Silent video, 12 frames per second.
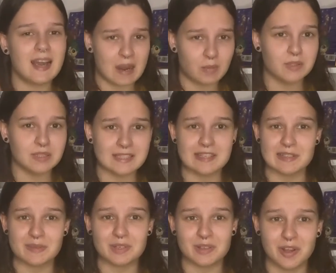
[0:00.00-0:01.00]
I will listen
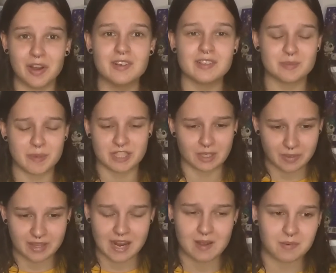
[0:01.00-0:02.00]
to it a lot, especially
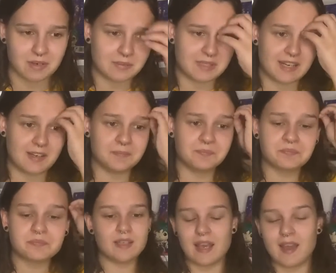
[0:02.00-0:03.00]
when the album comes out.
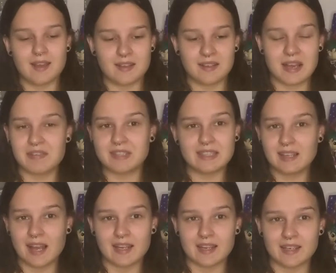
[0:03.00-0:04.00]
Yeah, I really
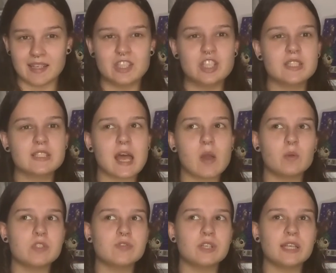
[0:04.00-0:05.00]
like it. It's just, I
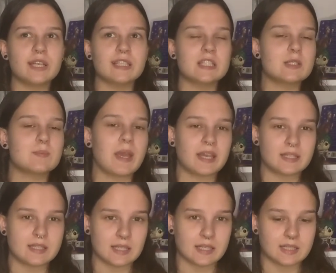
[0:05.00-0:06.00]
wasn't really
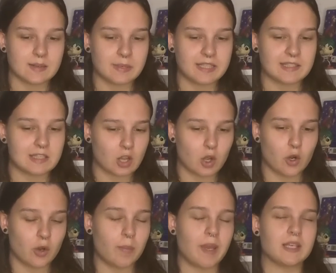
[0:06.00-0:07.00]
expecting it to be
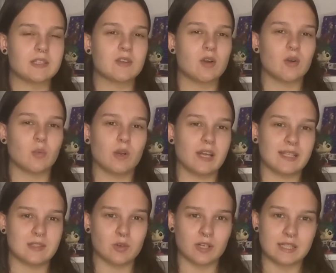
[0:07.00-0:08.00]
slow based on what
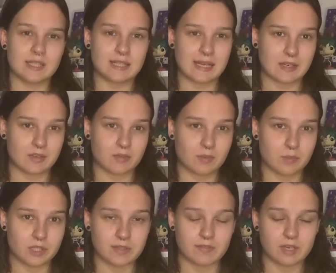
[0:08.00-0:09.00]
I'd already seen of the
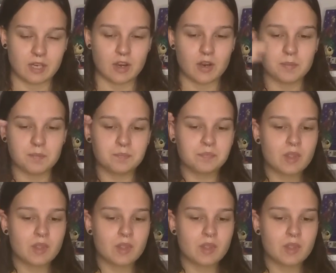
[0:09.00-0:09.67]
music video.